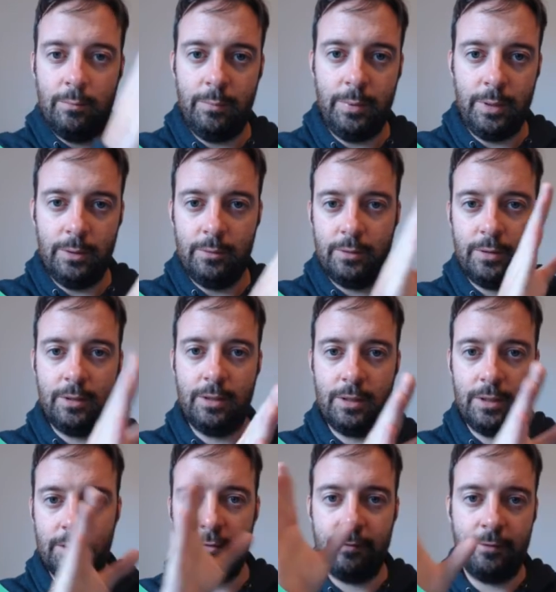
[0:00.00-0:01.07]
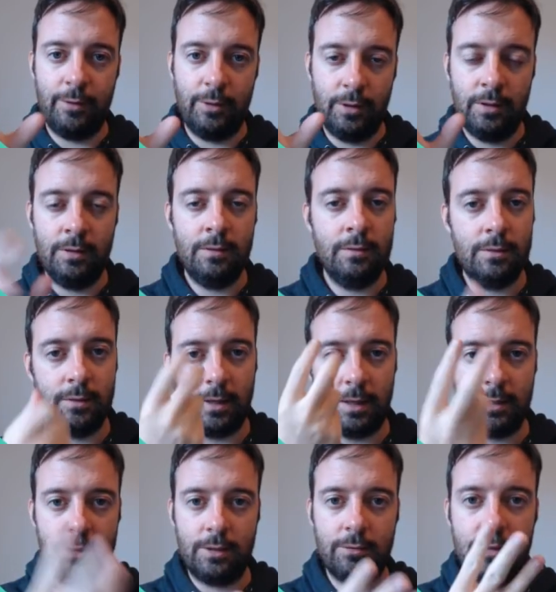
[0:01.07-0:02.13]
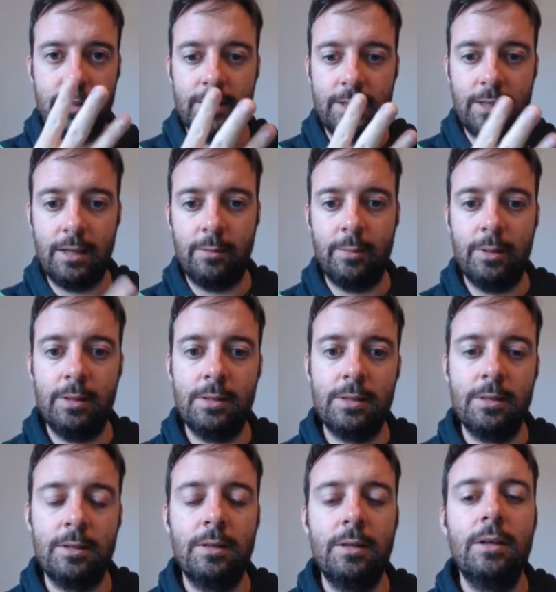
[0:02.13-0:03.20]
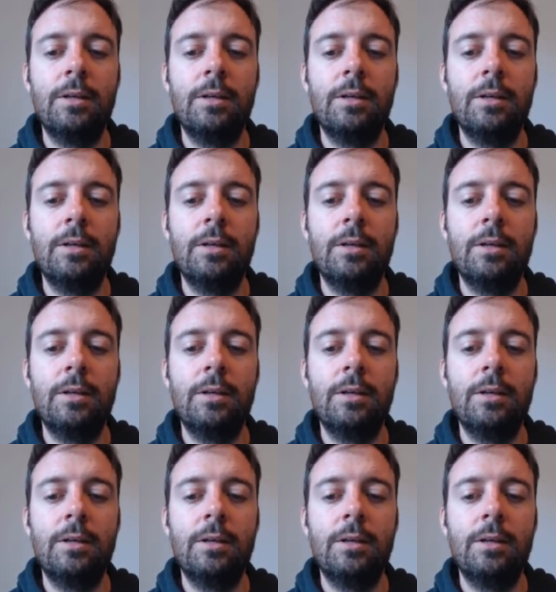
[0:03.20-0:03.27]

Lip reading: beautiful, that's three syllables,